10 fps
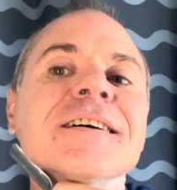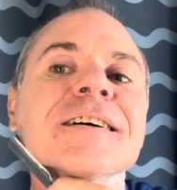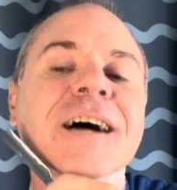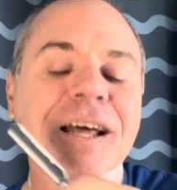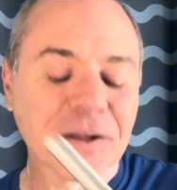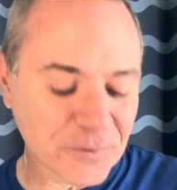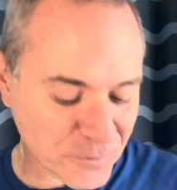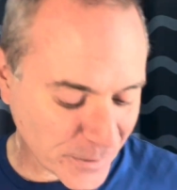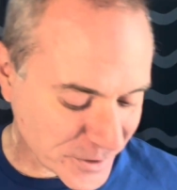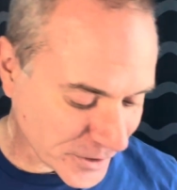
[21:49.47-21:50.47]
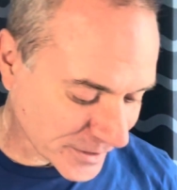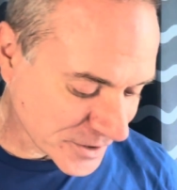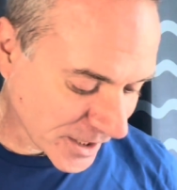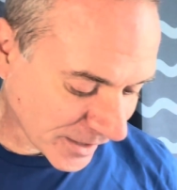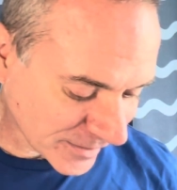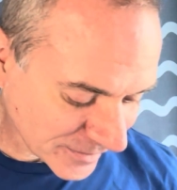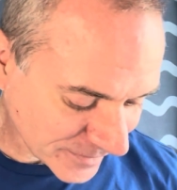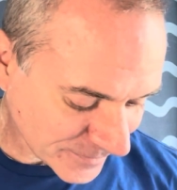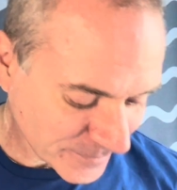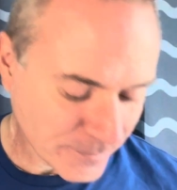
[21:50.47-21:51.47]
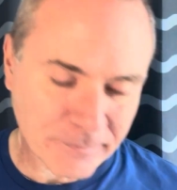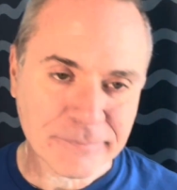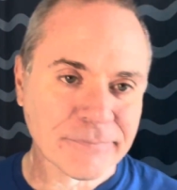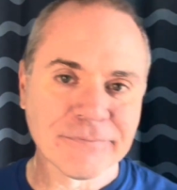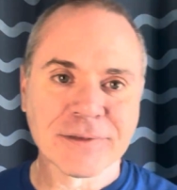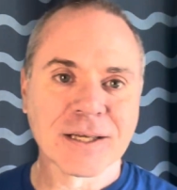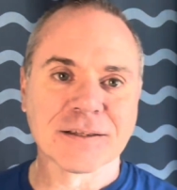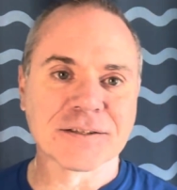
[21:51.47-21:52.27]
I know there's ways you can check to